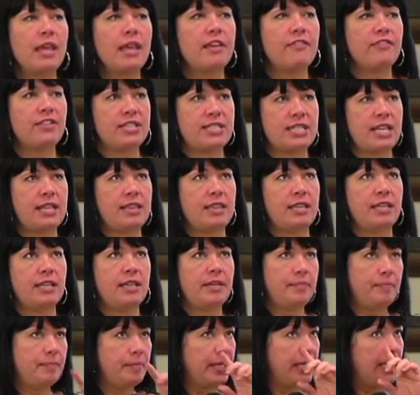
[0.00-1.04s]
If it's at
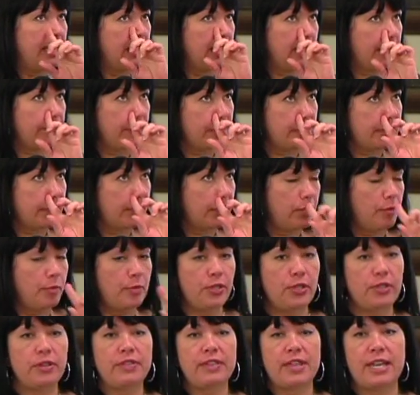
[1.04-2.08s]
the beginning of a
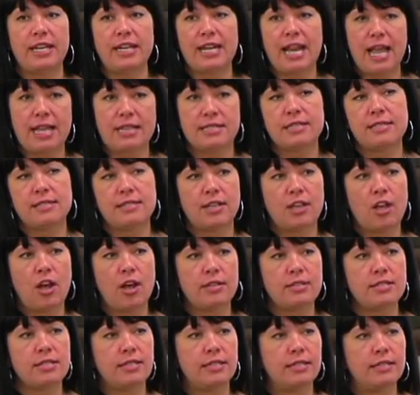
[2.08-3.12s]
syllable, then it acts as a
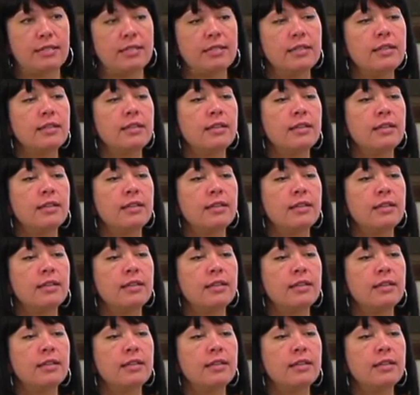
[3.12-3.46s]
consonant.